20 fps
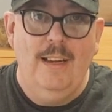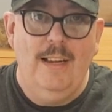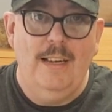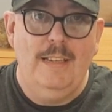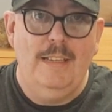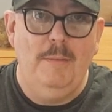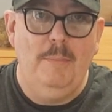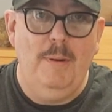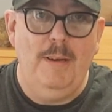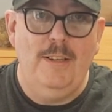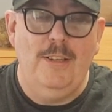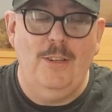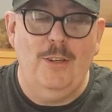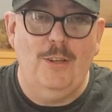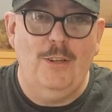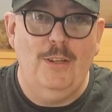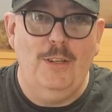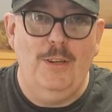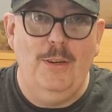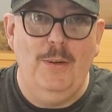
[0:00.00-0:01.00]
That's the best I
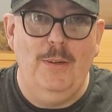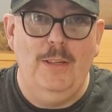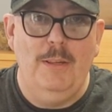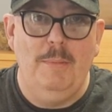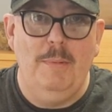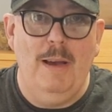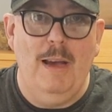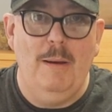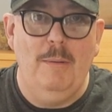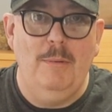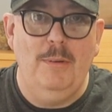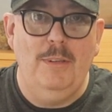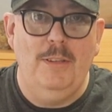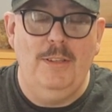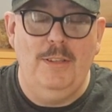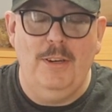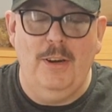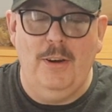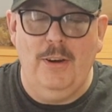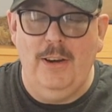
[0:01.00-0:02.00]
can do at the moment,
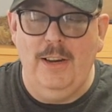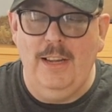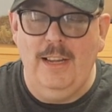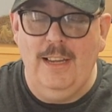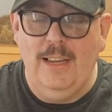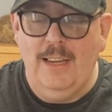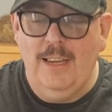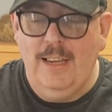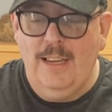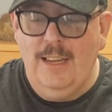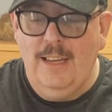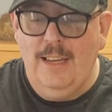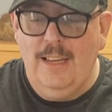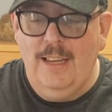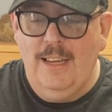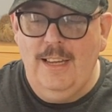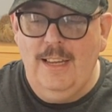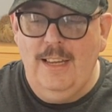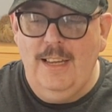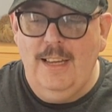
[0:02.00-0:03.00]
sorry.
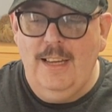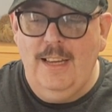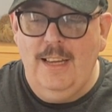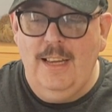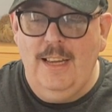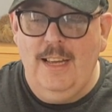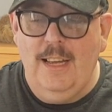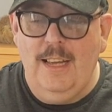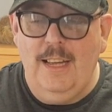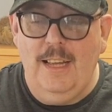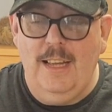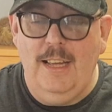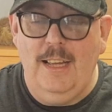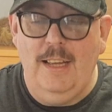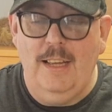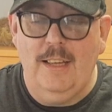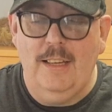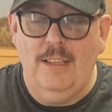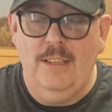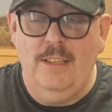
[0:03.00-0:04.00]

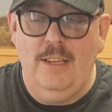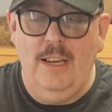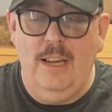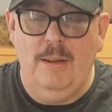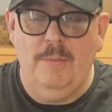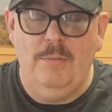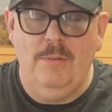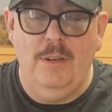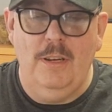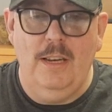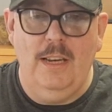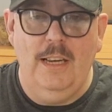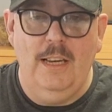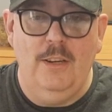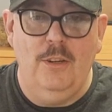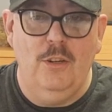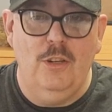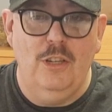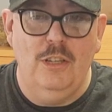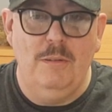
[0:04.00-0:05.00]
Uh, she absolutely
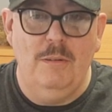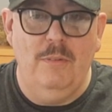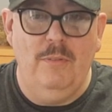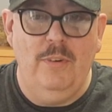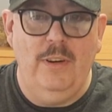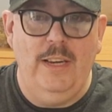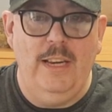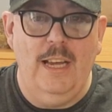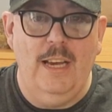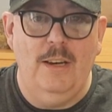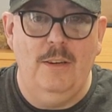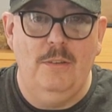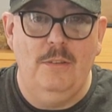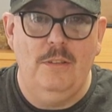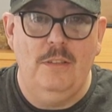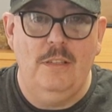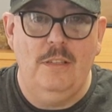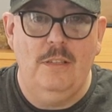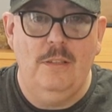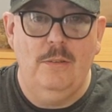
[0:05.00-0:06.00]
adores my videos,
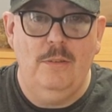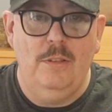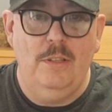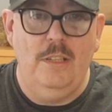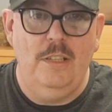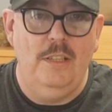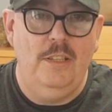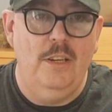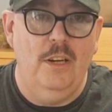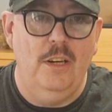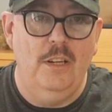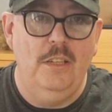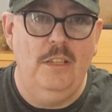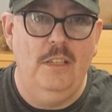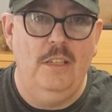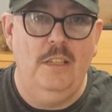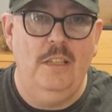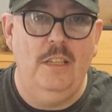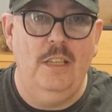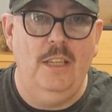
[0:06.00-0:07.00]
which is nice
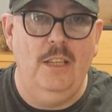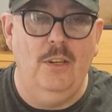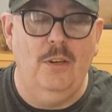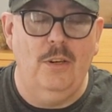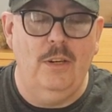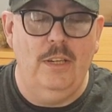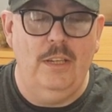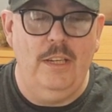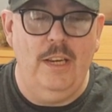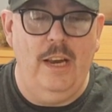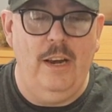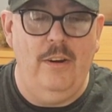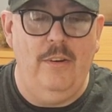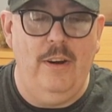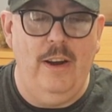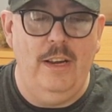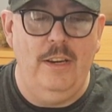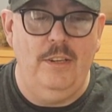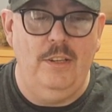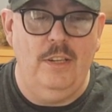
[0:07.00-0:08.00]
to the younger
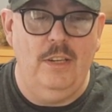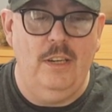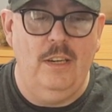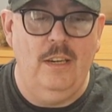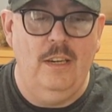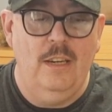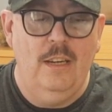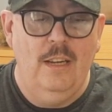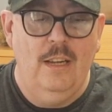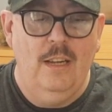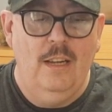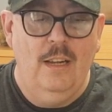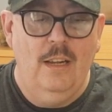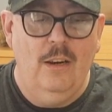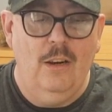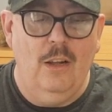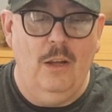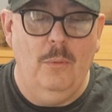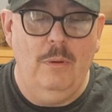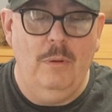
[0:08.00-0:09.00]
generation.
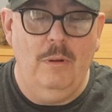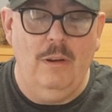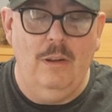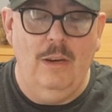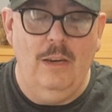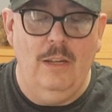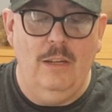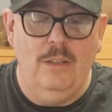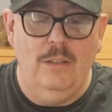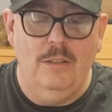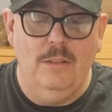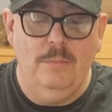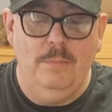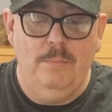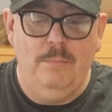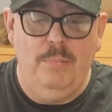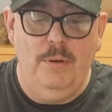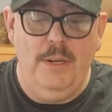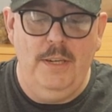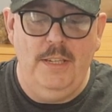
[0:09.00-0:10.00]
Like we've got little
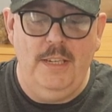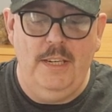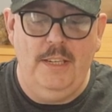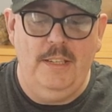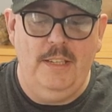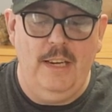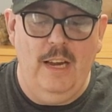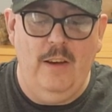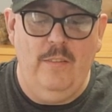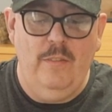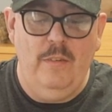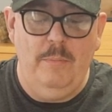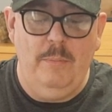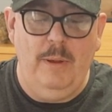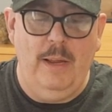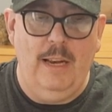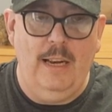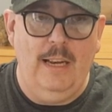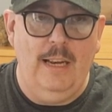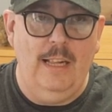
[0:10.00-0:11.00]
Princess Selfie
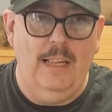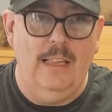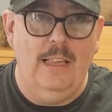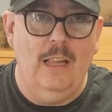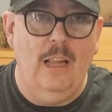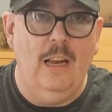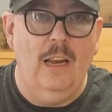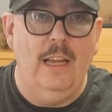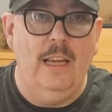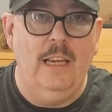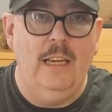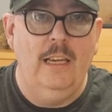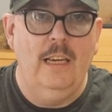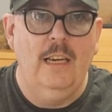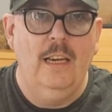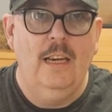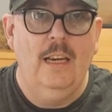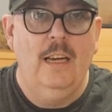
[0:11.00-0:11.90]
Pink, little Ollie.